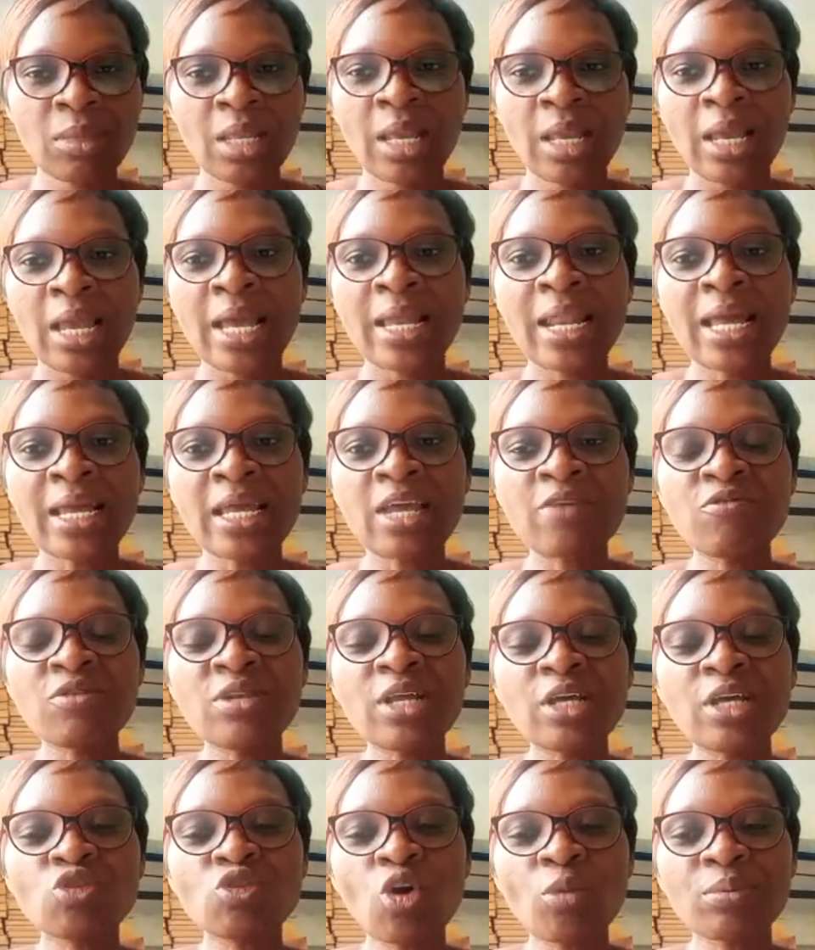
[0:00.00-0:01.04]
And I gave you
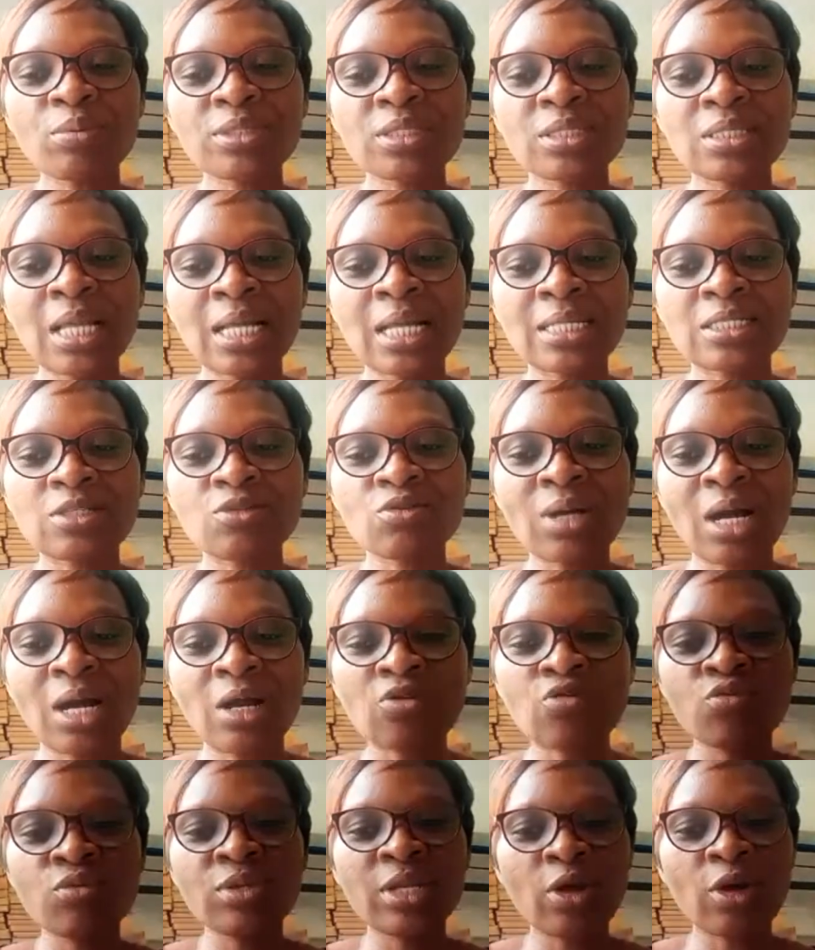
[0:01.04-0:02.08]
the jobs that you
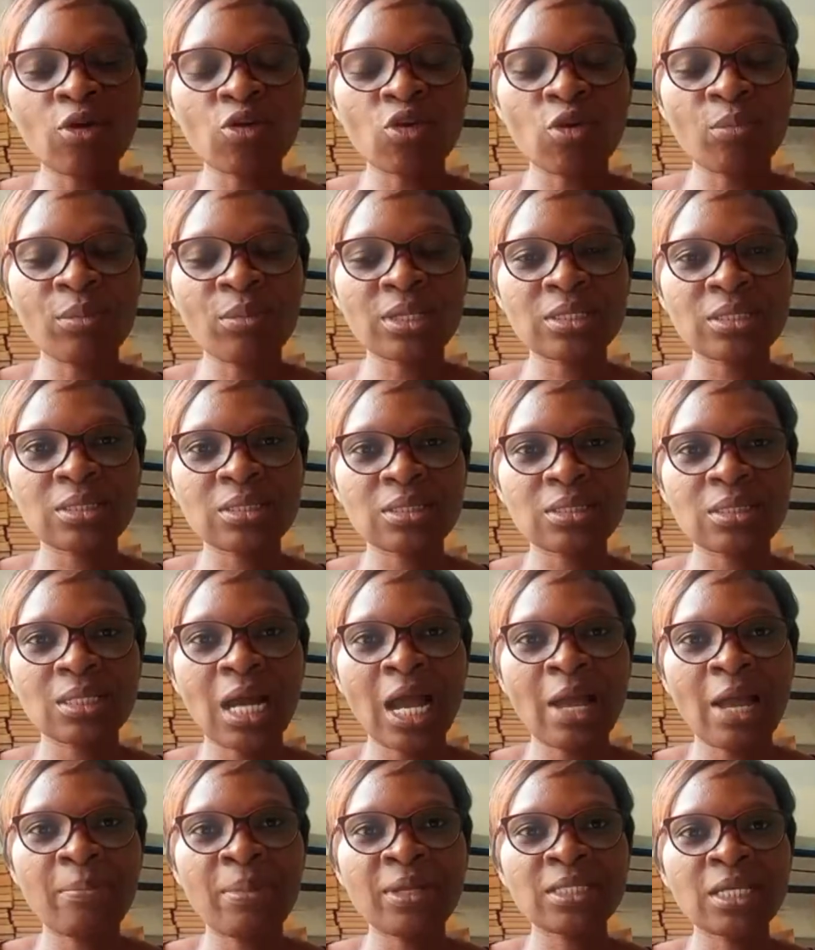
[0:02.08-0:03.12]
can do in economics.
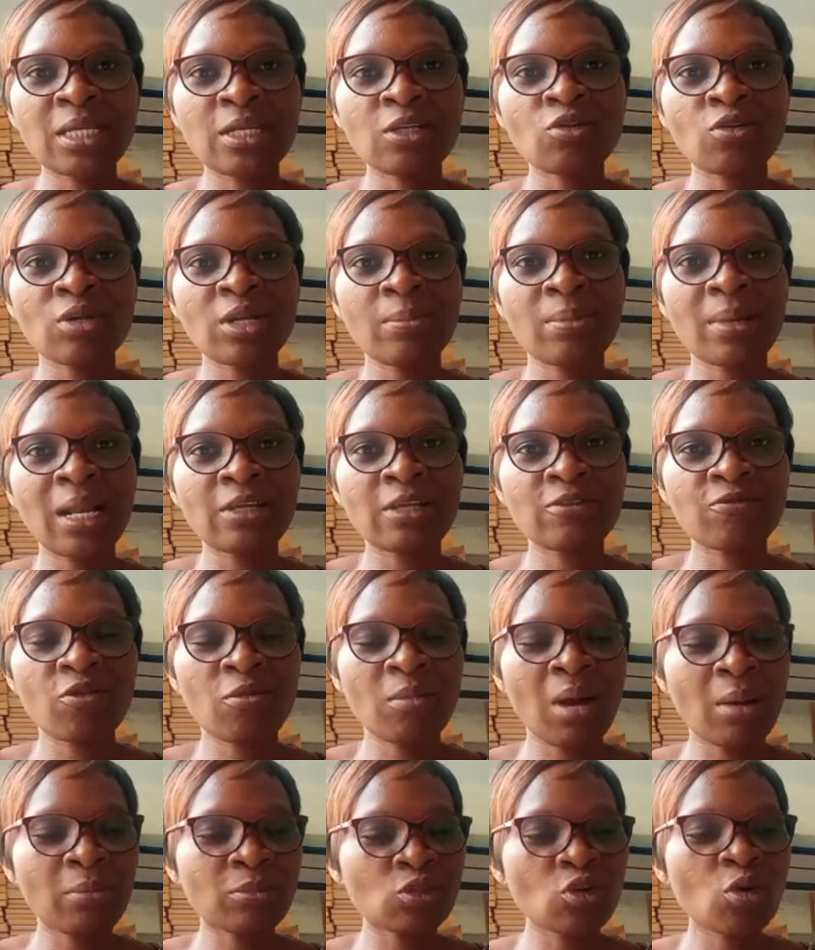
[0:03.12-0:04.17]
I pasted it on the
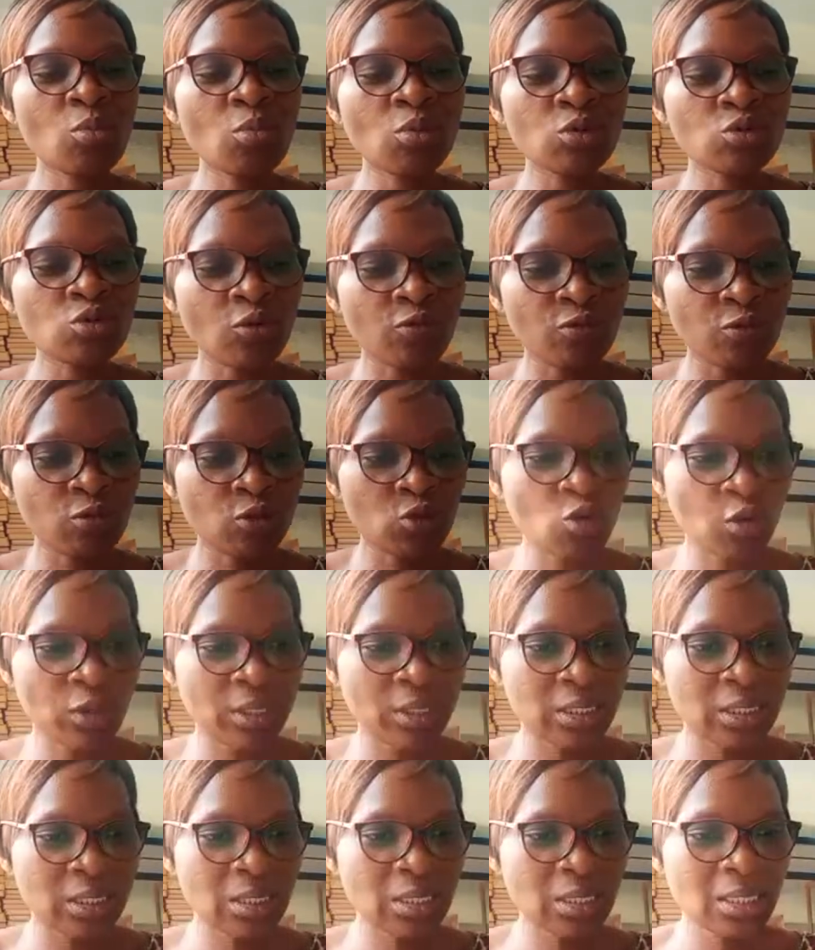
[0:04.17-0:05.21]
platform. I'm sure most of you saw
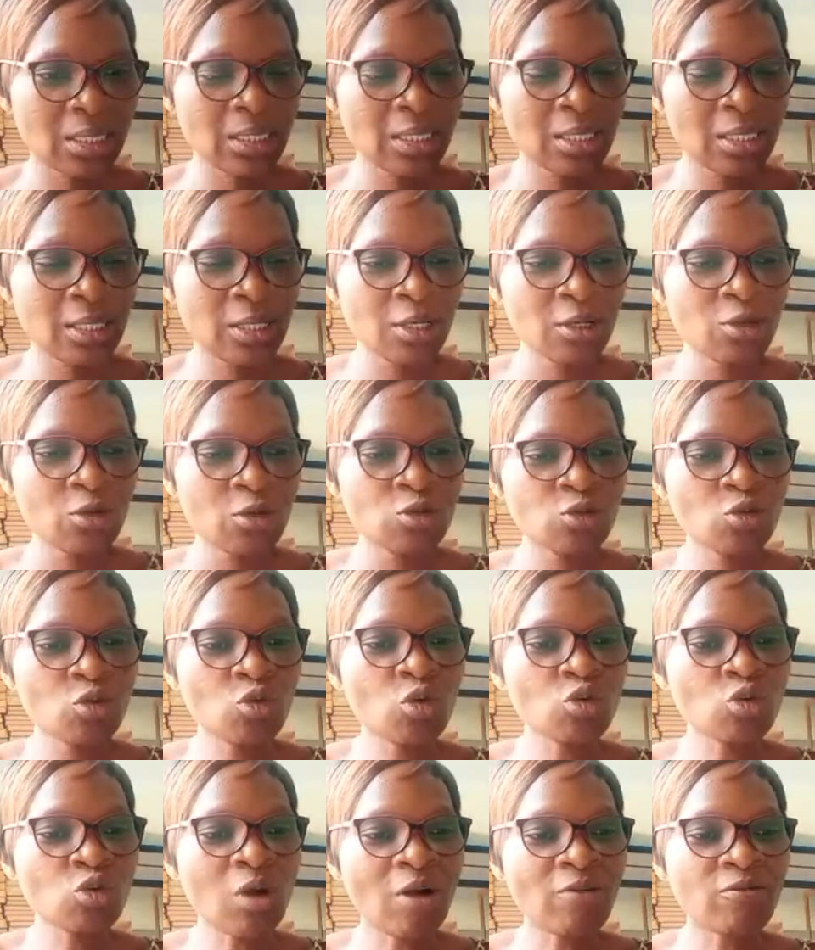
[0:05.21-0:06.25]
it. So
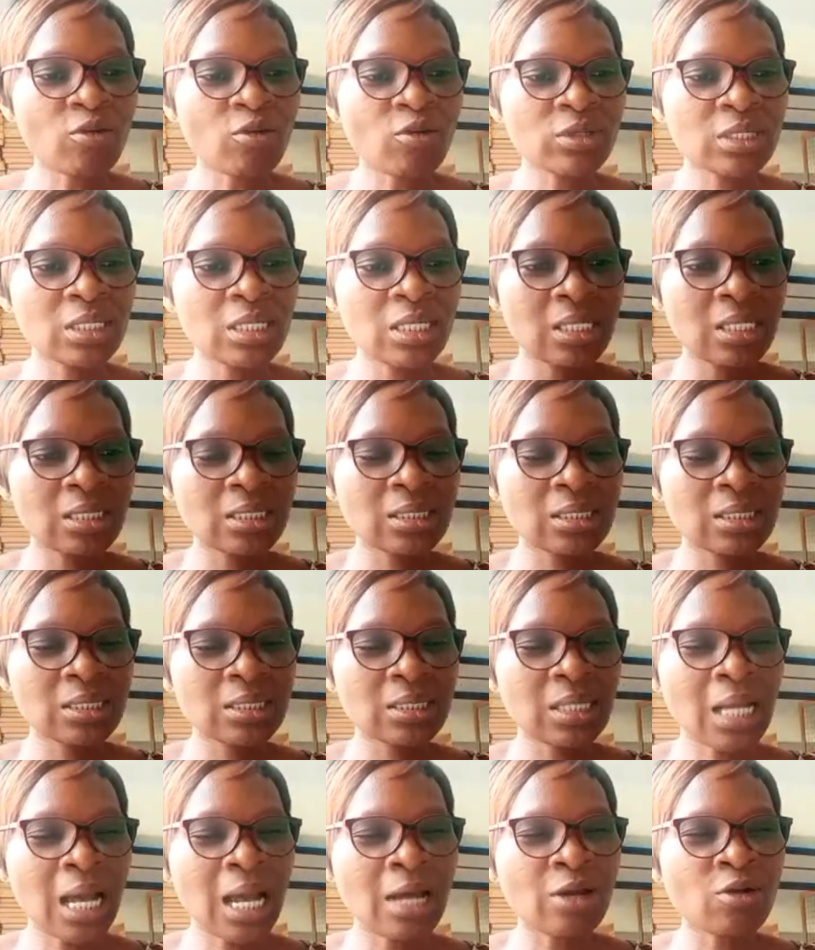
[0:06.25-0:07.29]
those who have not seen it,
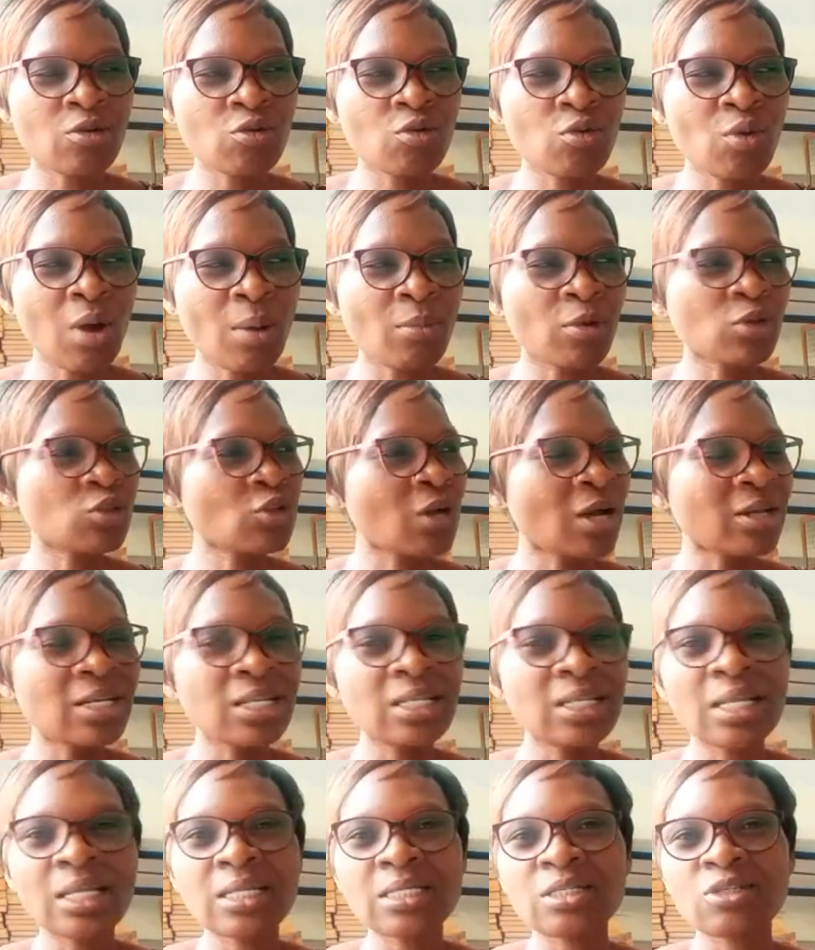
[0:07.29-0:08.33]
I don't know, I'm not sure I
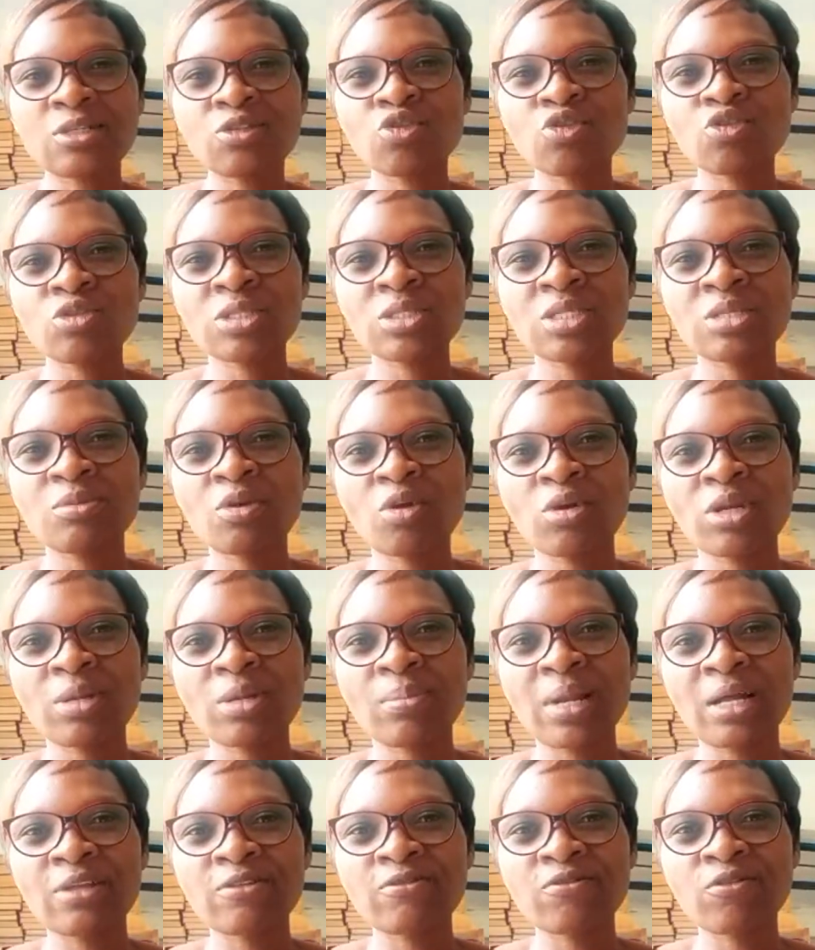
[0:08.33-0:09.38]
deleted it. It should still be on the
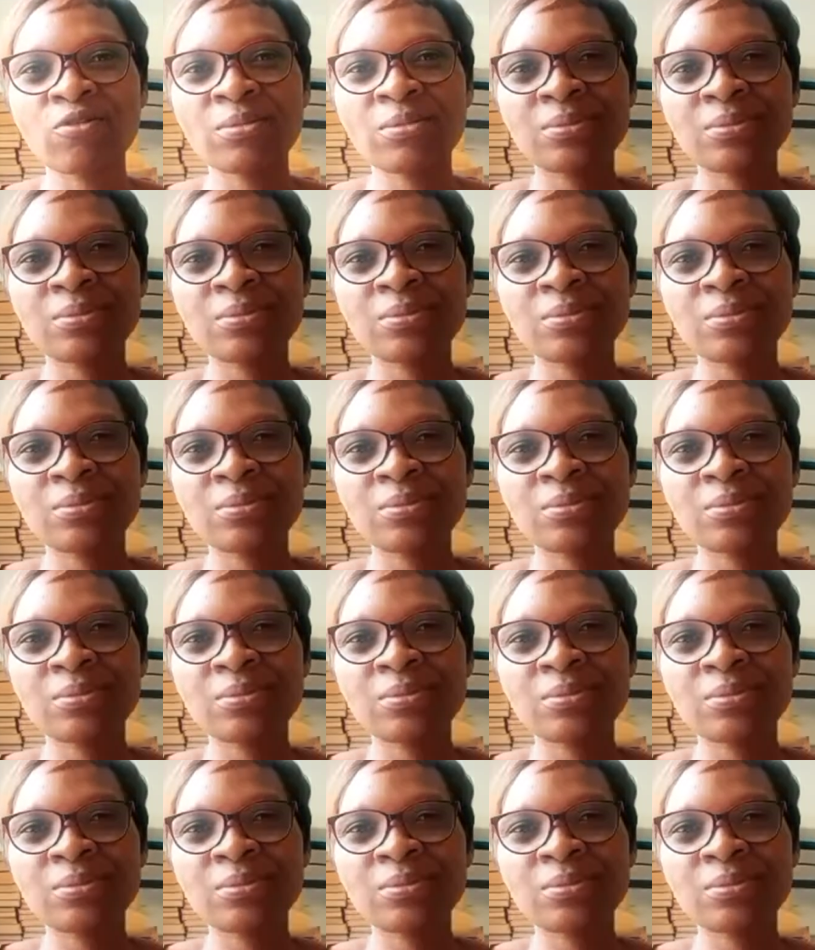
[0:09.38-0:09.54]
platform.